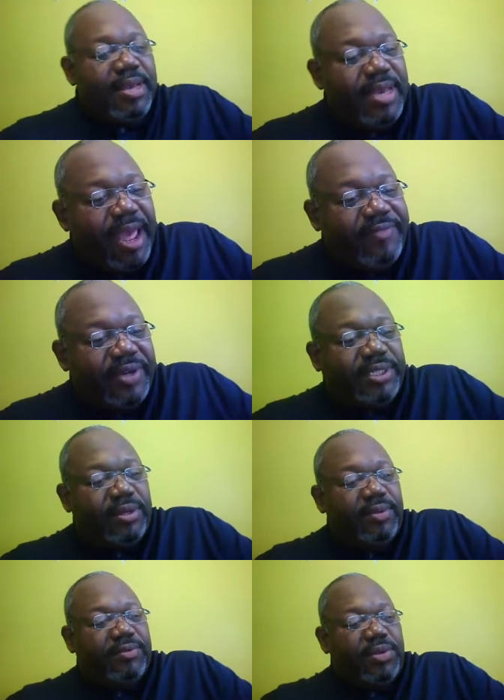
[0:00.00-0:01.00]
never
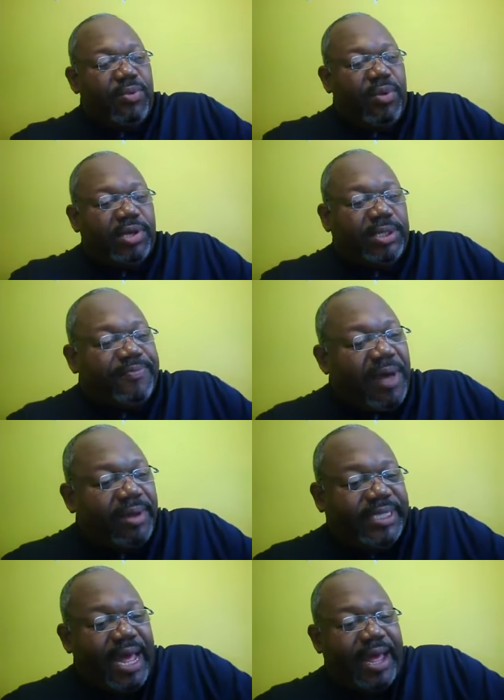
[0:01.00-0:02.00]
to, to worship
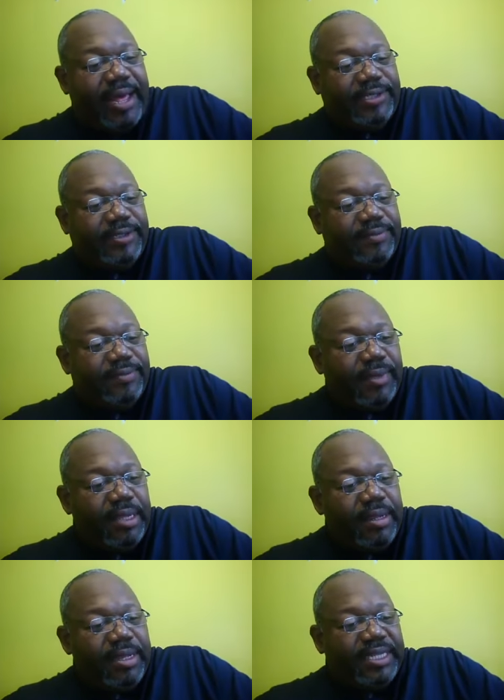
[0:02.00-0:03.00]
false gods.
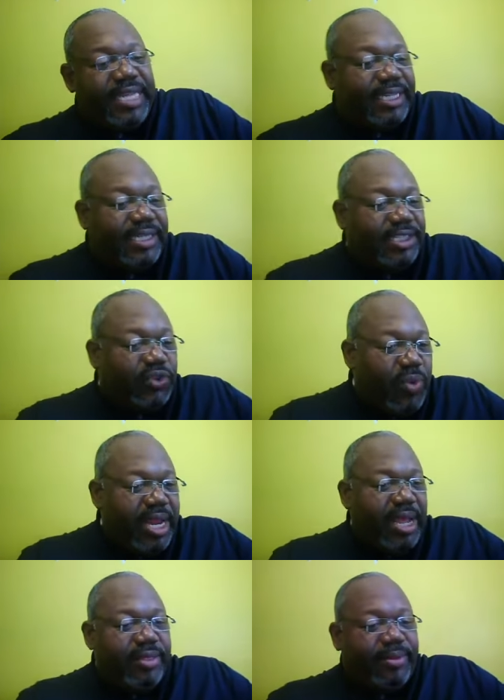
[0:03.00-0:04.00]
Exodus
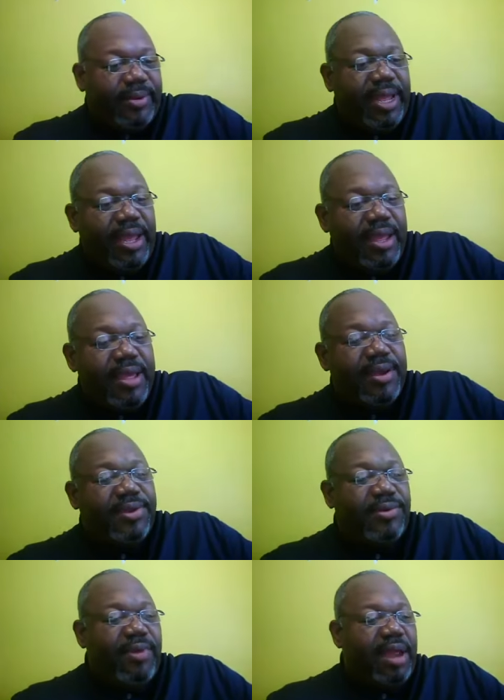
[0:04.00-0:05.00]
20 and 3,
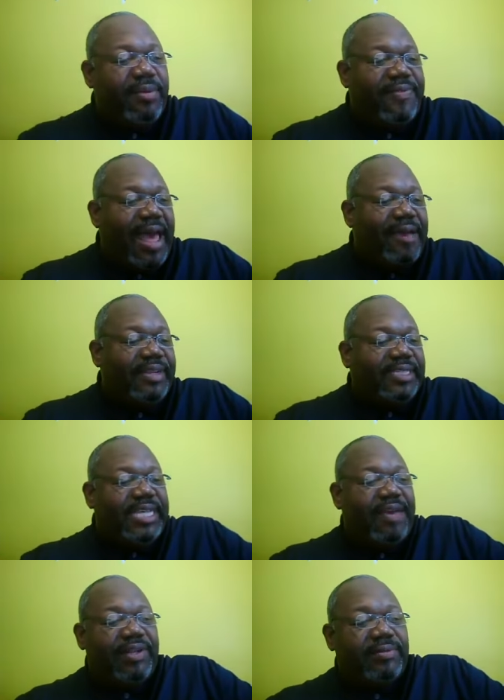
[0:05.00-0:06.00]
Deuteronomy 5 and
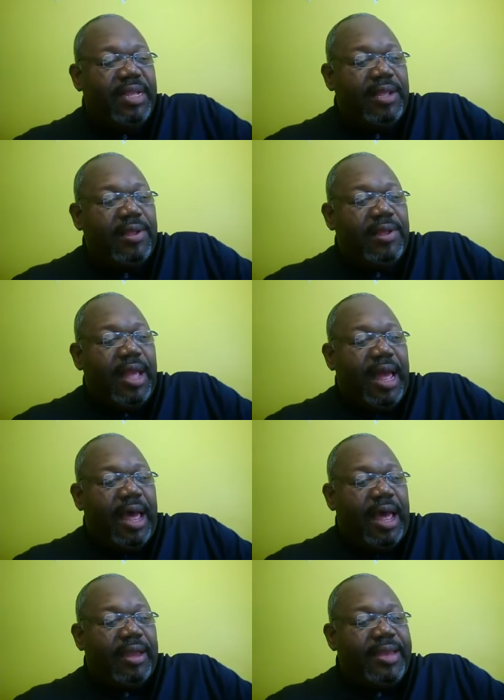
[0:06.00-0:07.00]
7.
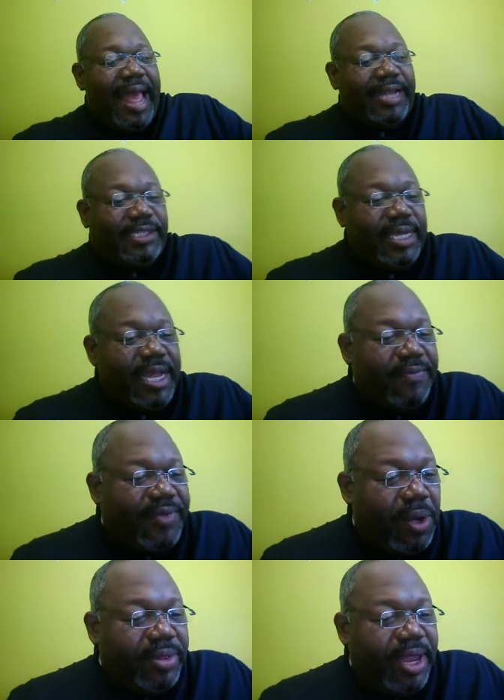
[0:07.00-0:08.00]
Uh, not to
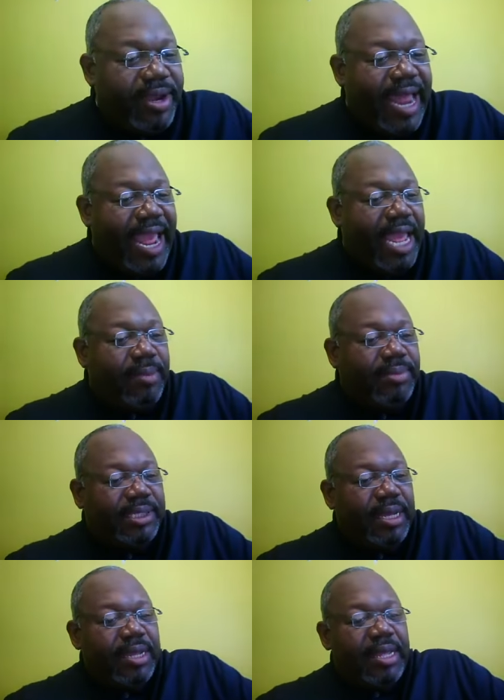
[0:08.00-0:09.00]
invoke their
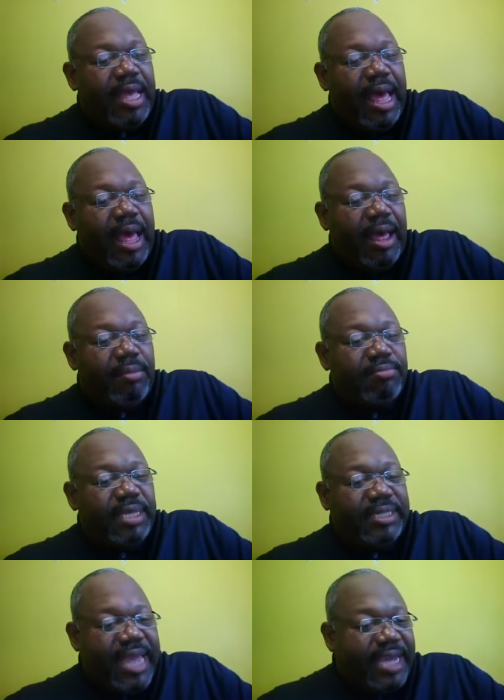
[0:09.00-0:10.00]
names. Um,
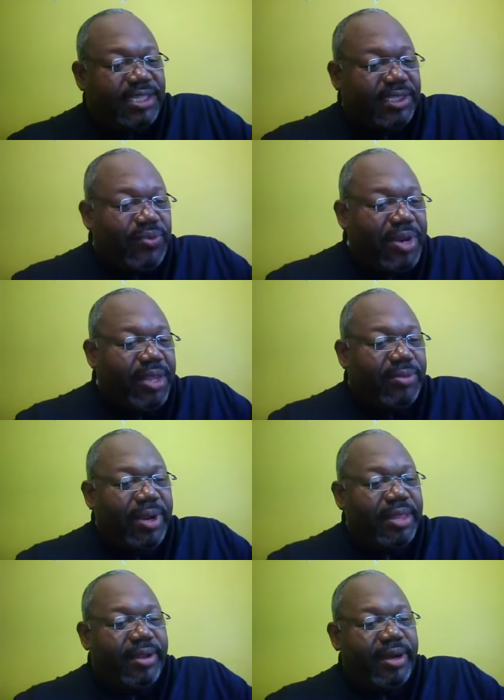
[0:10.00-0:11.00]
that's in Exodus
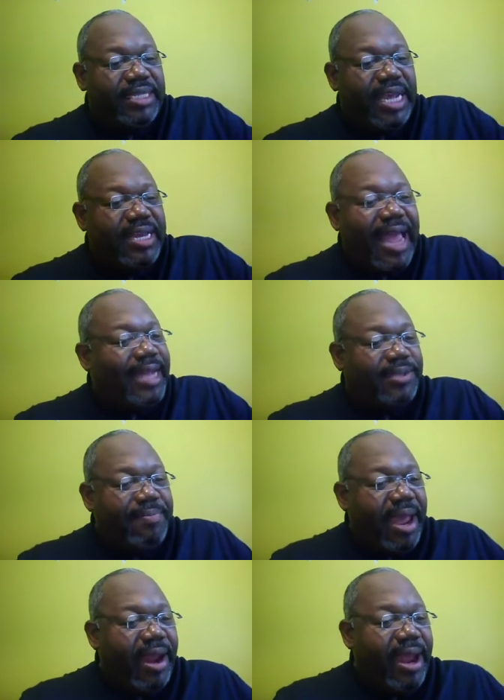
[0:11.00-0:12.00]
23 and 13 not
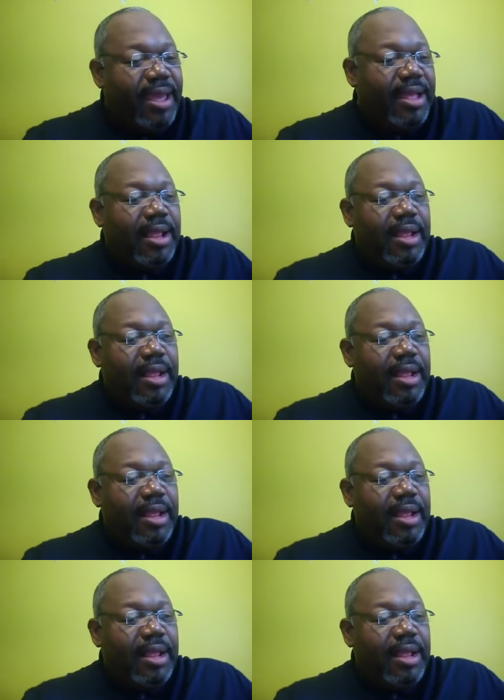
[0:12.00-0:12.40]
to marry